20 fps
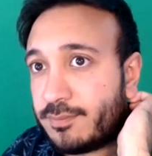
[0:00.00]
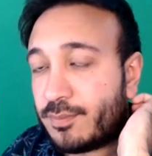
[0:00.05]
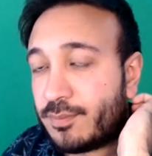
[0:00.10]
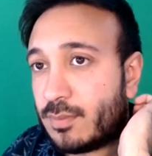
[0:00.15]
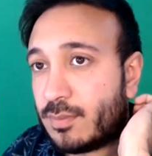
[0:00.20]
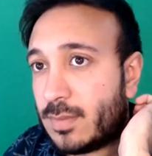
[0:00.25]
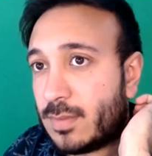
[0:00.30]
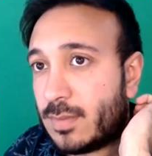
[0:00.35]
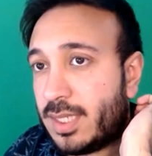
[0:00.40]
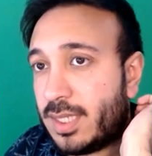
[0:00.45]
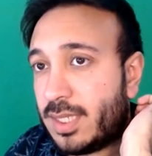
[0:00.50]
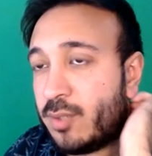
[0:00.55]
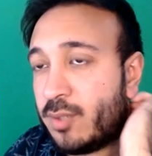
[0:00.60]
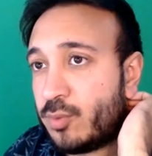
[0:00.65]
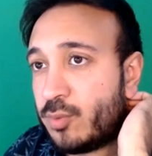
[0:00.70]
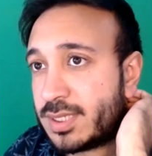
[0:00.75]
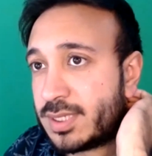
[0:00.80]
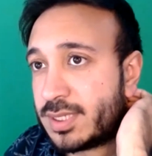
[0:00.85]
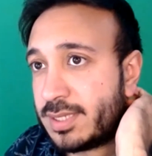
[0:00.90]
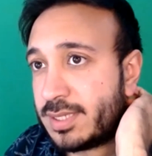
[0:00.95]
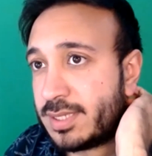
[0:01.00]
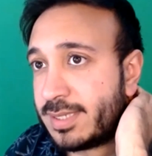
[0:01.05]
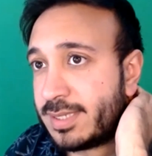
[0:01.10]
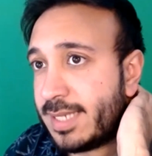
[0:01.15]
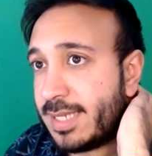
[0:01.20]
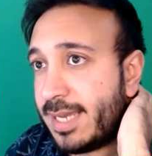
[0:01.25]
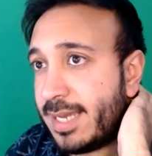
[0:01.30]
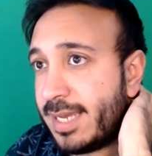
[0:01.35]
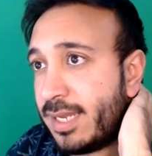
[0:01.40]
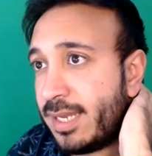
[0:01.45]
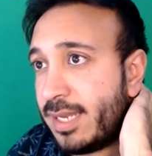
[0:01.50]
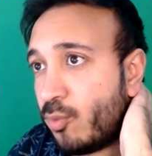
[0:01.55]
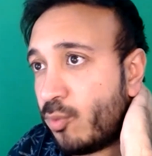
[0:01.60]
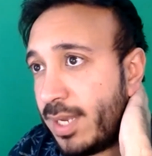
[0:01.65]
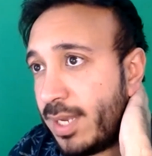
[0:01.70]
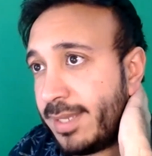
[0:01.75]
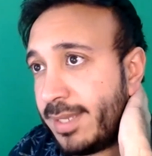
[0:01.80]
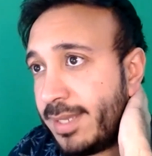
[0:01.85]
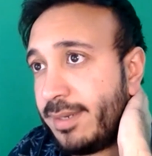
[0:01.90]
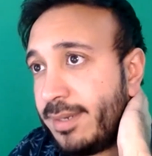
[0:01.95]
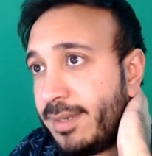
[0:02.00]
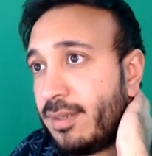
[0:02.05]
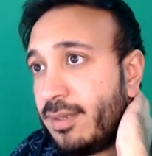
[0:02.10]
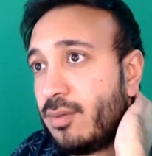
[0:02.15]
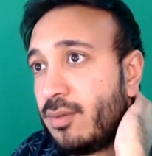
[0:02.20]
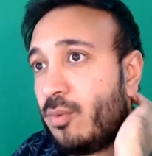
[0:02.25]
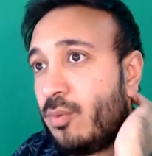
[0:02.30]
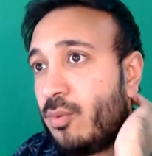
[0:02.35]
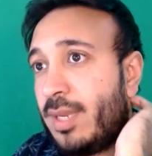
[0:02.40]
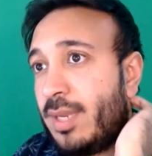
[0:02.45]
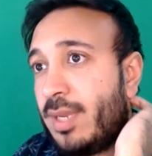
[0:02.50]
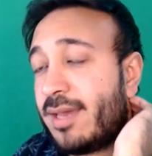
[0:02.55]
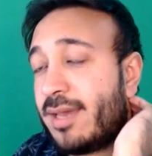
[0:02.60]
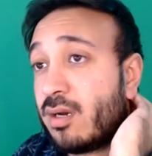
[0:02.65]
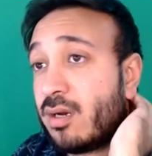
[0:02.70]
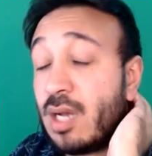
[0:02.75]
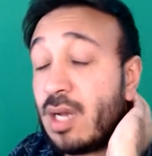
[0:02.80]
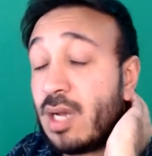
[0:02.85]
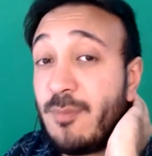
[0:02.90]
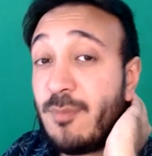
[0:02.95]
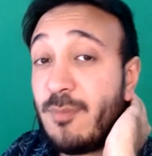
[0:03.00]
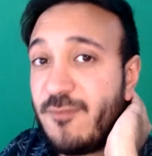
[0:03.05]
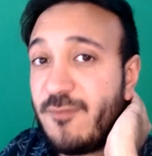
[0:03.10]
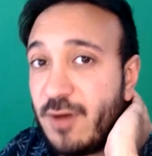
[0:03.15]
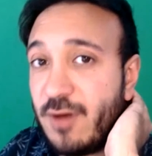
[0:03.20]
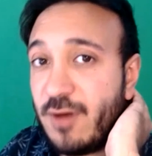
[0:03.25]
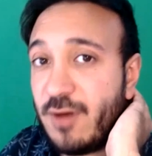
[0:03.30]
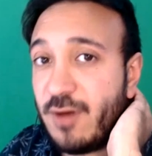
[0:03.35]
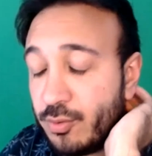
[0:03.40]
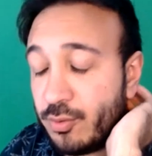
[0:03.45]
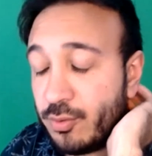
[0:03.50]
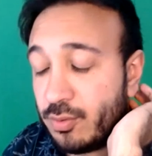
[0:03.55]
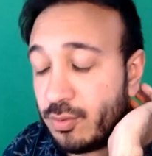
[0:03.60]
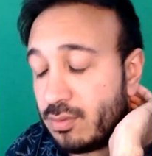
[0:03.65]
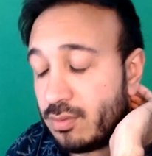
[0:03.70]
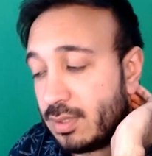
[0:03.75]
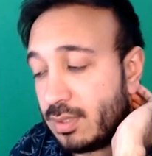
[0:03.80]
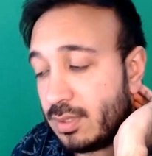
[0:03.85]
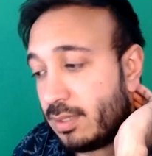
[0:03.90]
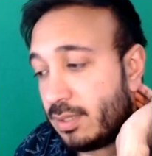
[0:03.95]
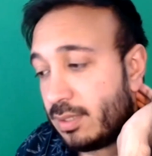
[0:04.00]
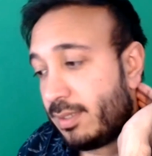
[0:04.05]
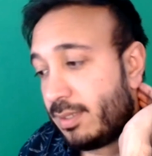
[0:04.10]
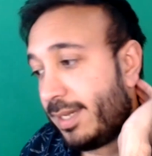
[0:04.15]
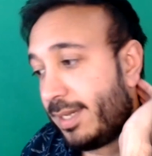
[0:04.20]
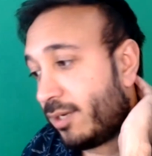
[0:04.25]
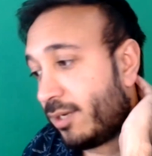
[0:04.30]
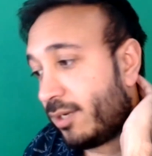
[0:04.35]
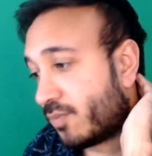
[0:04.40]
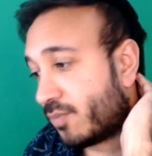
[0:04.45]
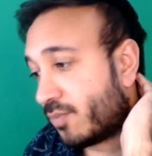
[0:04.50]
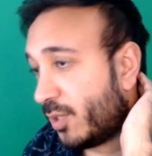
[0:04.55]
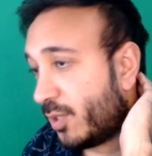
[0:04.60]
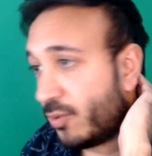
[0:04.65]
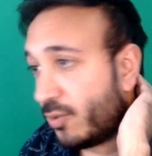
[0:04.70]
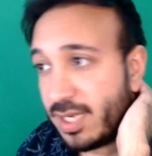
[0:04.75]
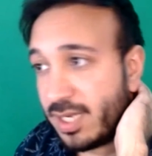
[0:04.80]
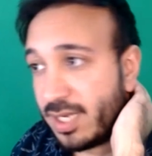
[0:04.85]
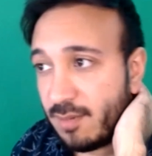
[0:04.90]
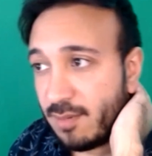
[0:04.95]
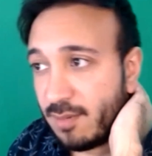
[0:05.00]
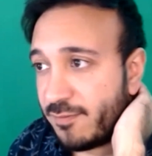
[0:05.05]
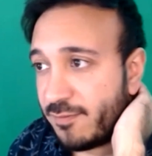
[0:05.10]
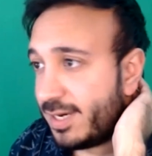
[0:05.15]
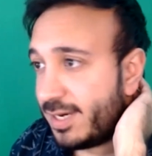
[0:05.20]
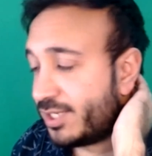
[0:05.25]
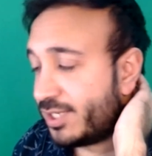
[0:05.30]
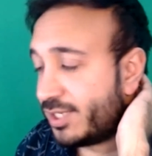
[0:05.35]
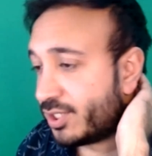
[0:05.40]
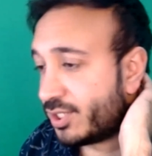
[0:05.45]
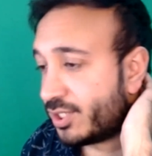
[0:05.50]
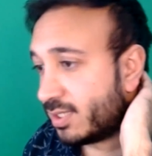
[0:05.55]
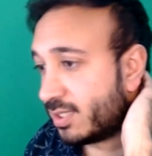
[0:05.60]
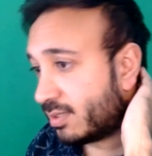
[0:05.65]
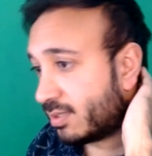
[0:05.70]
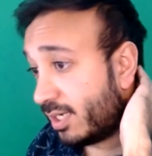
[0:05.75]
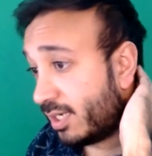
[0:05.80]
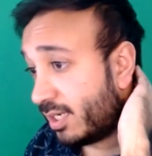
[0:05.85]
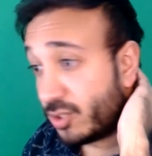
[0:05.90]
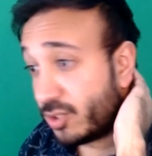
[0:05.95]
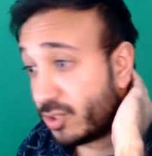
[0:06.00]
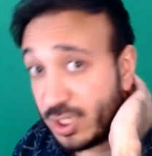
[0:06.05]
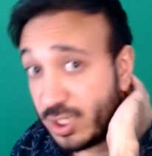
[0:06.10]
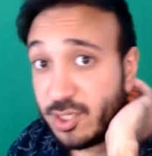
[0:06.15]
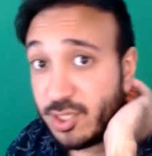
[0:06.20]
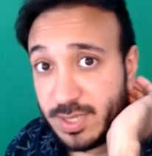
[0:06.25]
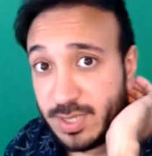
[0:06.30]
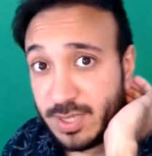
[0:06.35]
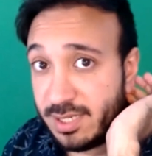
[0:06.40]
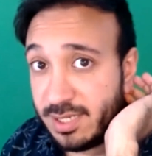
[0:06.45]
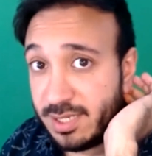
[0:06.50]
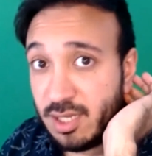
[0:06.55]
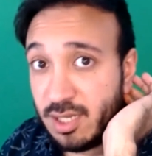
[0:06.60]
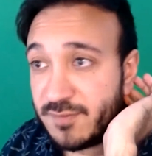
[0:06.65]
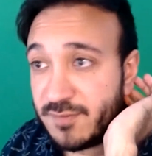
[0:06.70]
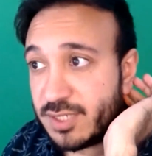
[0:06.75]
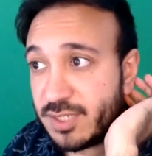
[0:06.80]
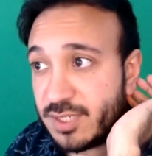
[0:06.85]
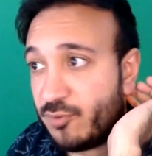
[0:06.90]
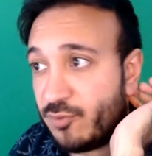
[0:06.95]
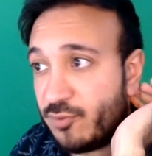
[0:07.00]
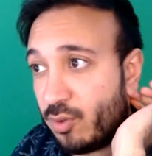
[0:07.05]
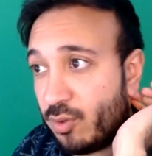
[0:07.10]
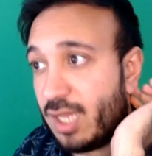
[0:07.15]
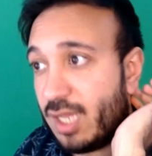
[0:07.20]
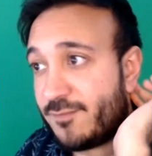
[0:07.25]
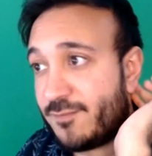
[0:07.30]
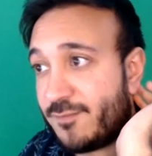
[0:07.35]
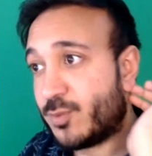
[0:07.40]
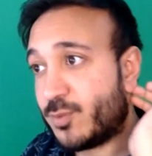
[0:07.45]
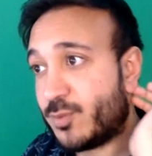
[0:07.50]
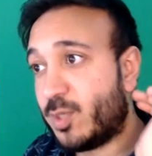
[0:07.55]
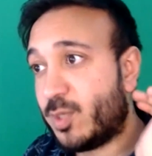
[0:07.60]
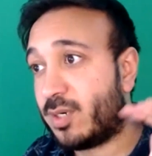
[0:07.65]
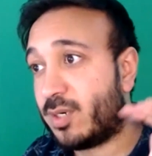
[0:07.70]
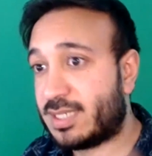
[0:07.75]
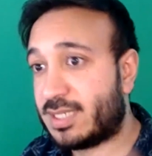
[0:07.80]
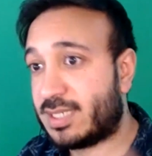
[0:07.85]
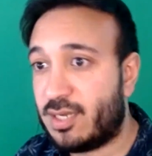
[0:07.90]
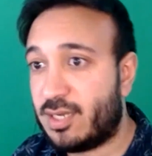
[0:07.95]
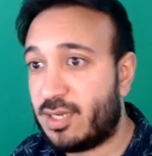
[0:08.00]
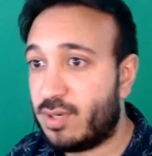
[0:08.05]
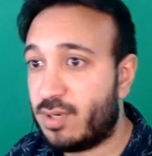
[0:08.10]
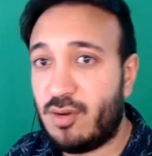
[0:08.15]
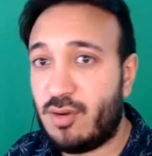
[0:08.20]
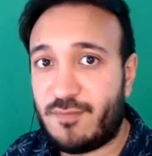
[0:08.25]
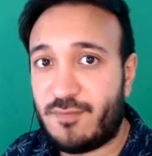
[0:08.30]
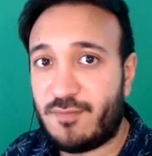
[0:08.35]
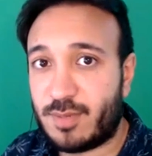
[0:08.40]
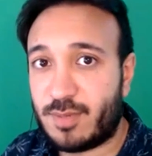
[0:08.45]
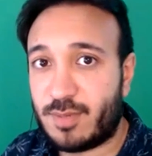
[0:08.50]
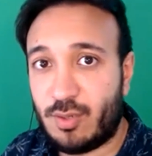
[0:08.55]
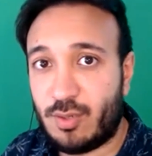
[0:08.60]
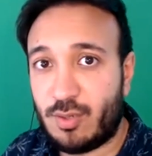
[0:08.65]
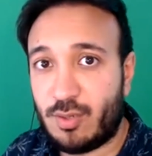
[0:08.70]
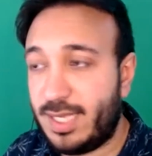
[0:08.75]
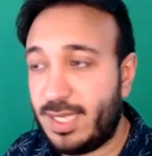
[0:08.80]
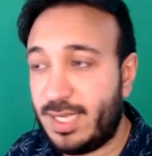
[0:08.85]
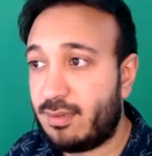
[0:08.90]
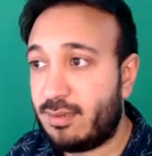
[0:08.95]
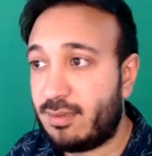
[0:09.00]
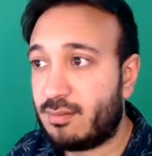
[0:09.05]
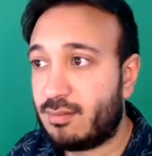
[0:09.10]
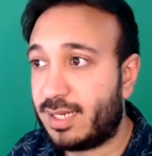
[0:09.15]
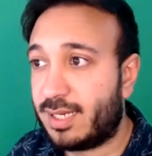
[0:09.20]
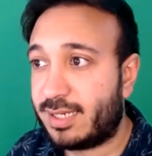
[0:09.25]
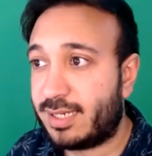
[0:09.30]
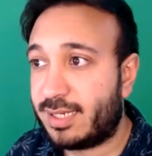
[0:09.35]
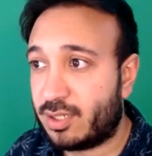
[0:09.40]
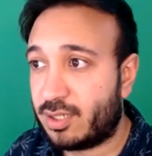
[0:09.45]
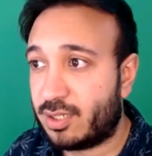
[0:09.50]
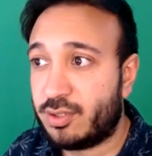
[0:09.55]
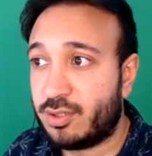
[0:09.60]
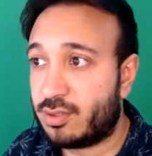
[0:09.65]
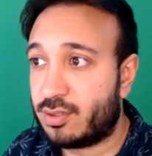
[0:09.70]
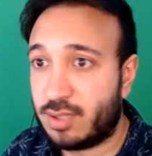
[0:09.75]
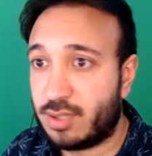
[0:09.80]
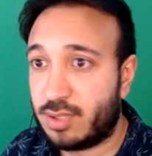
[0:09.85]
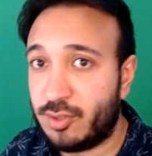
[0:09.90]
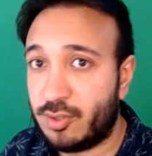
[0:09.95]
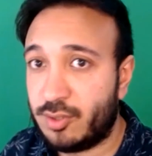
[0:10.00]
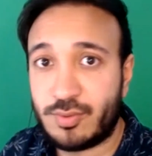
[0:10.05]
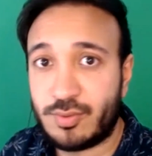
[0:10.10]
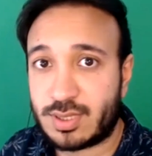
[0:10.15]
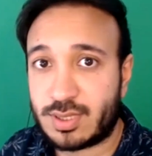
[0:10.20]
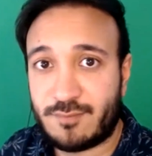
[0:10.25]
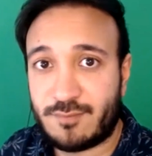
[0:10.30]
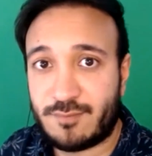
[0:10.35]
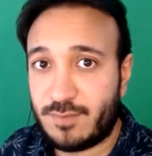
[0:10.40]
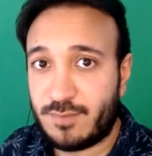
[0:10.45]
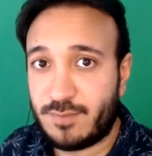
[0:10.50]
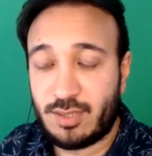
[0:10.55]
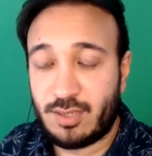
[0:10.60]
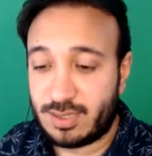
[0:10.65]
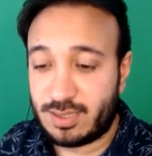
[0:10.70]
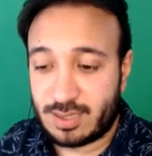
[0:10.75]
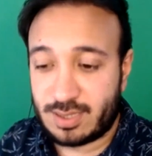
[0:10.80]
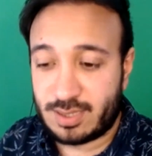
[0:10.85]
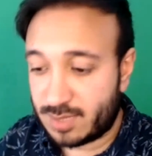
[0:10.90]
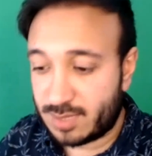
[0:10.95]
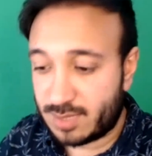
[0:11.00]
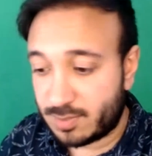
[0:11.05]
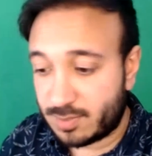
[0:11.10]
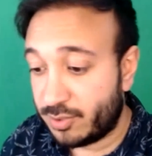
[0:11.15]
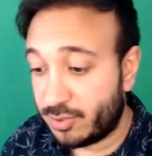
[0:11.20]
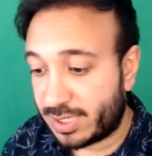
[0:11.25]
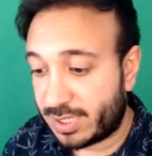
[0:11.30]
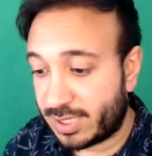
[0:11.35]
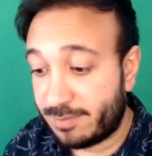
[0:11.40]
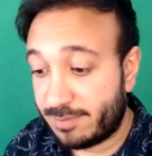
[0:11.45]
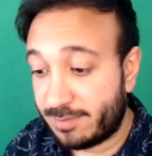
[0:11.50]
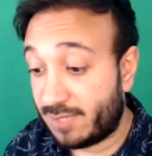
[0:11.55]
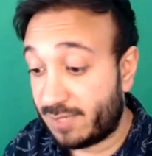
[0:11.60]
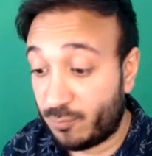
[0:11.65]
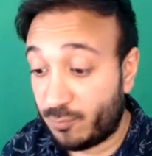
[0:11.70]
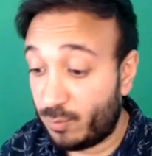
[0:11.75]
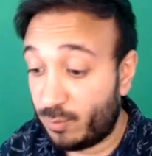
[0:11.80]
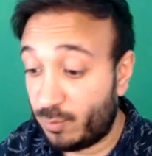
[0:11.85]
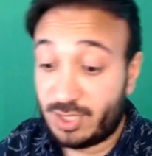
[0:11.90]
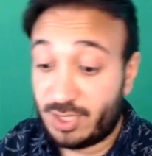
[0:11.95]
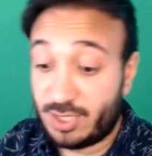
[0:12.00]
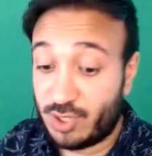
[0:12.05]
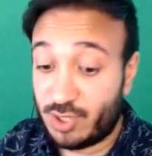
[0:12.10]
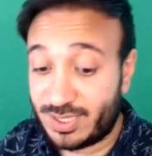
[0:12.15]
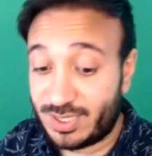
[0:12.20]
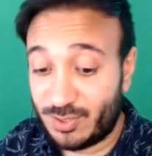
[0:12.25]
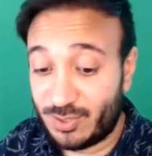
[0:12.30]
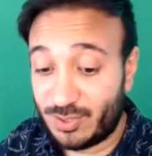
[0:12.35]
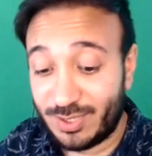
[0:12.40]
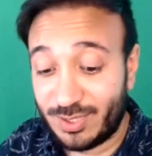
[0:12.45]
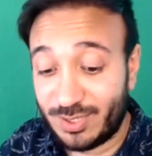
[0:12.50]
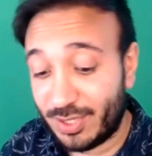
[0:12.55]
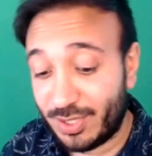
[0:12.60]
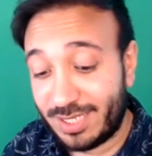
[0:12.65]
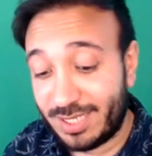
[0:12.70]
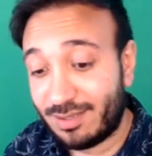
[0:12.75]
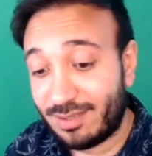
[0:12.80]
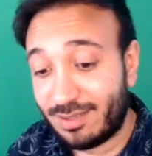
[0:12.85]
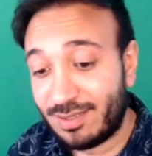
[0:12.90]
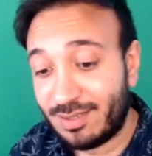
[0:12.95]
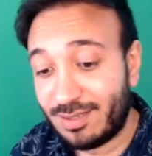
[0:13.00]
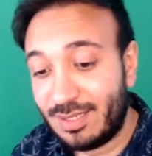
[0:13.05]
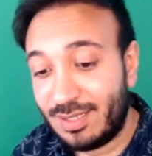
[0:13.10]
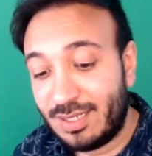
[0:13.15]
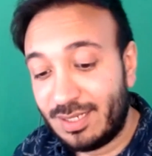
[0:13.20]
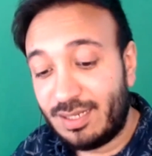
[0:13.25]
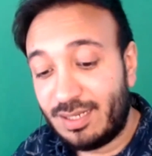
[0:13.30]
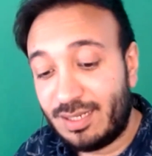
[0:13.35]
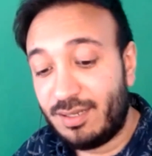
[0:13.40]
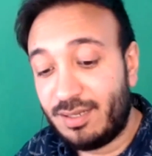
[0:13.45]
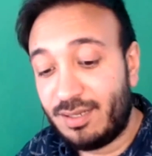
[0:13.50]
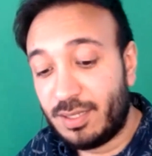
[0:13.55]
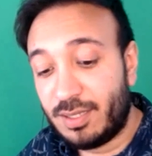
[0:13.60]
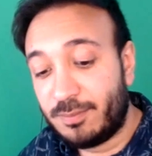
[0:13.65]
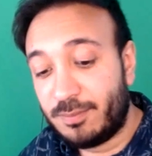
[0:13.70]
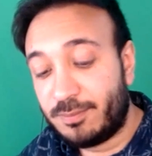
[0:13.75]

It was the day when we had our cup final, and I was building up for ages, and I was genuinely nervous in real life as well because I don't know if I'm going to win. Like I could lose. I sometimes lose games even when I try to win on there. Um,